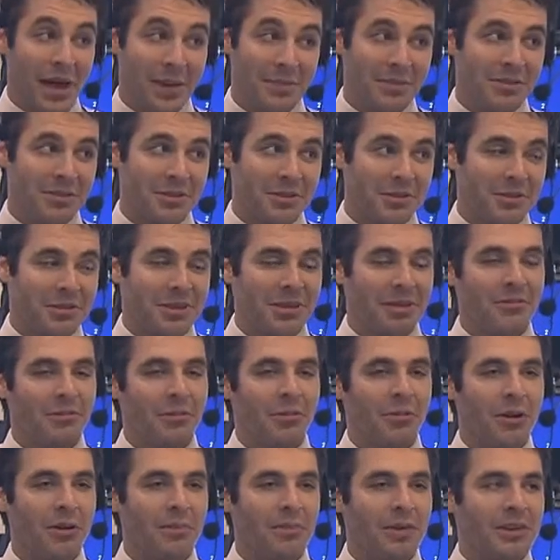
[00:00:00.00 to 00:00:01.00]
Absolutely, and we
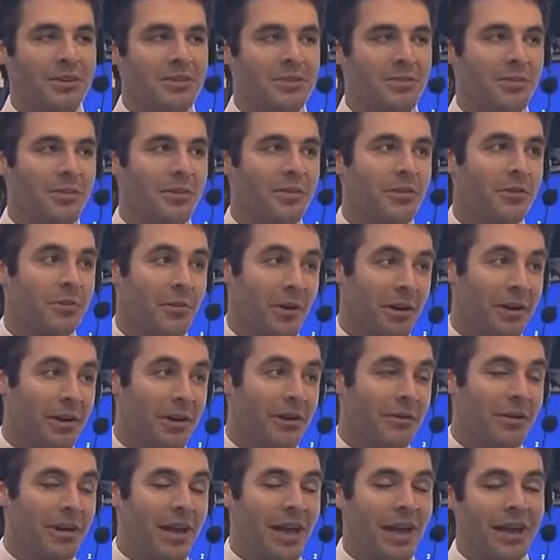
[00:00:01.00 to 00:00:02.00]
want to make sure that they're running
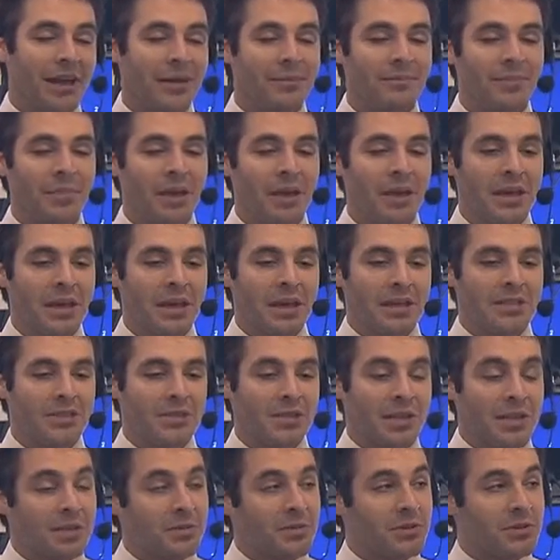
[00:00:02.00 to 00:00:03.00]
okay. So
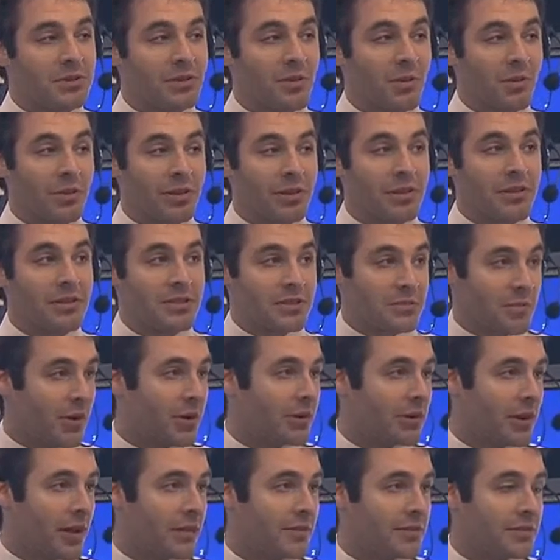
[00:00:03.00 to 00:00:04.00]
that's what normally the
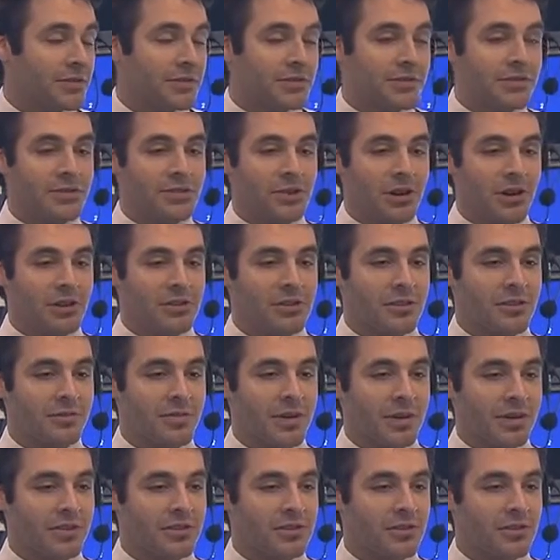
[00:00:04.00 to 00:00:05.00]
Spartan officer is in charge of,
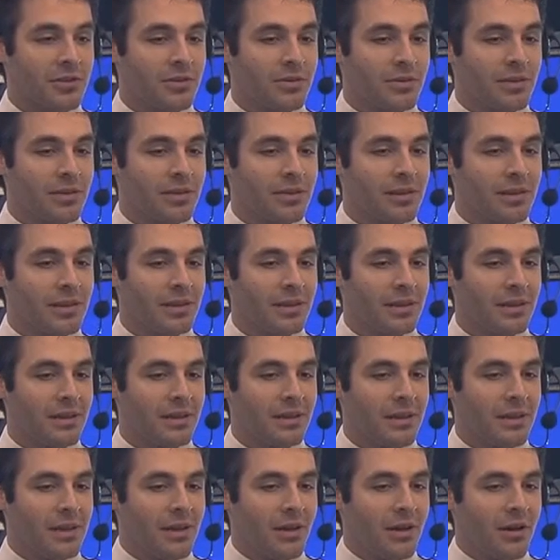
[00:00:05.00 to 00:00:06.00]
making sure that
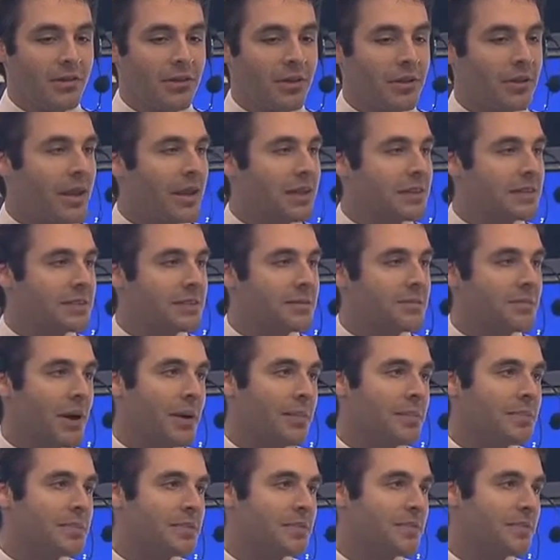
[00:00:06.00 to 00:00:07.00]
all the lights and
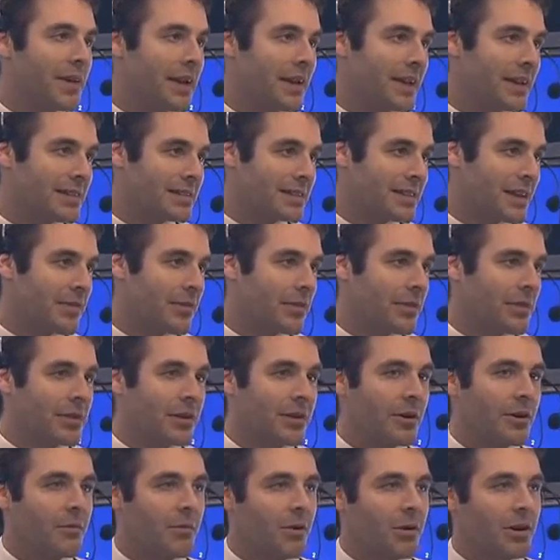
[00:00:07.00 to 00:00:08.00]
pumps and fans and
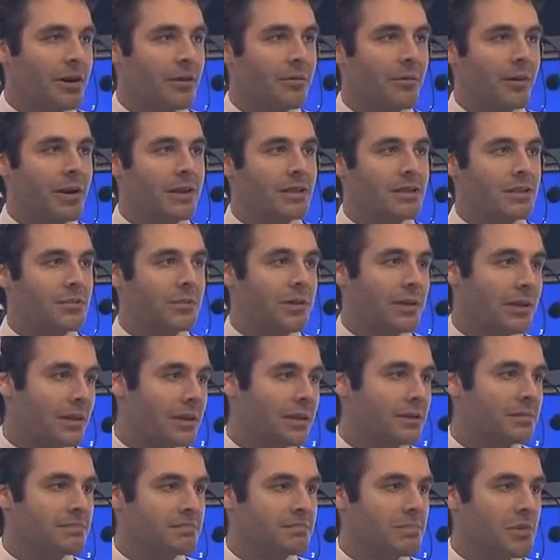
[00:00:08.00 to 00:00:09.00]
everything are working right, so we can
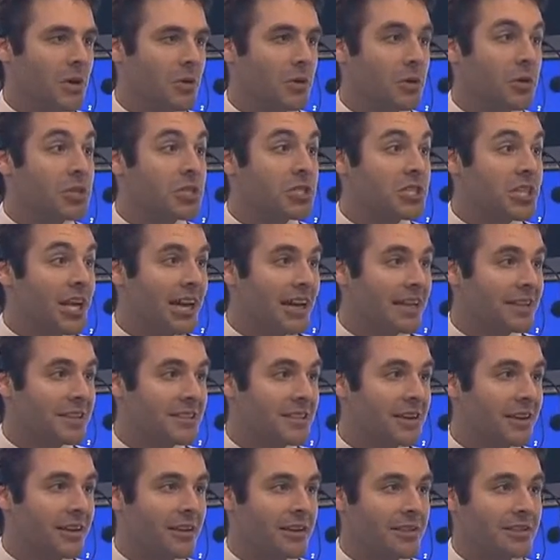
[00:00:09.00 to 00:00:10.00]
get good science
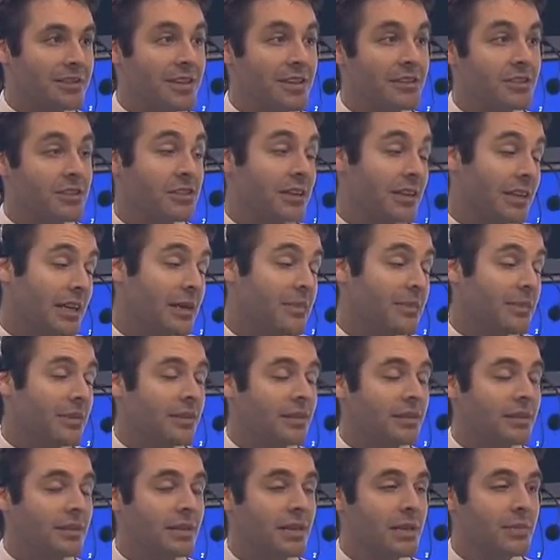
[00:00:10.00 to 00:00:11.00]
done on station and keep
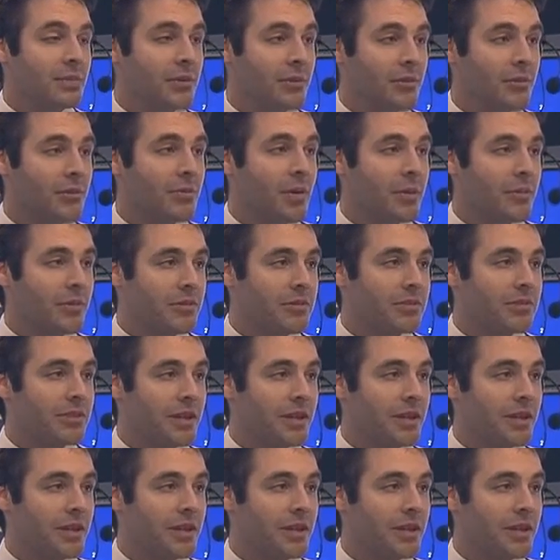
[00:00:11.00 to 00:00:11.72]
the crew members